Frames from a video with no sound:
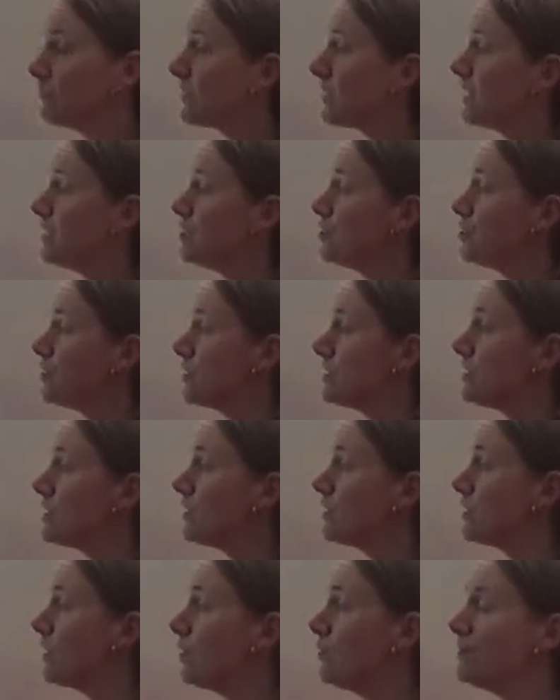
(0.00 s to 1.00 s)
It's just the
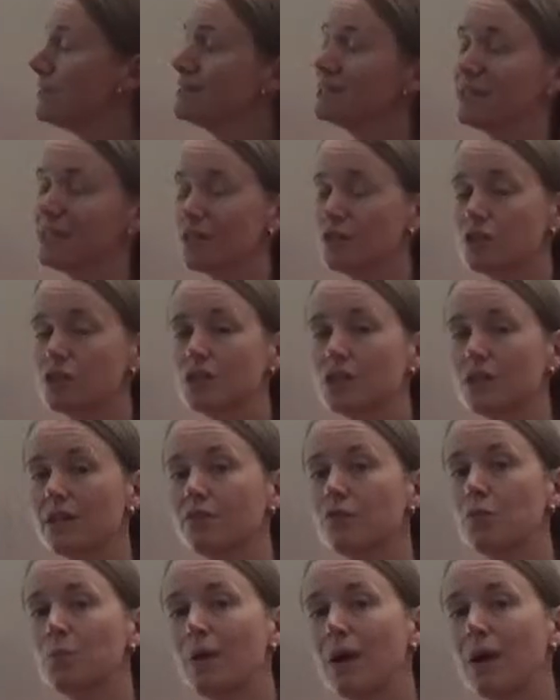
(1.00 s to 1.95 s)
lowest energy level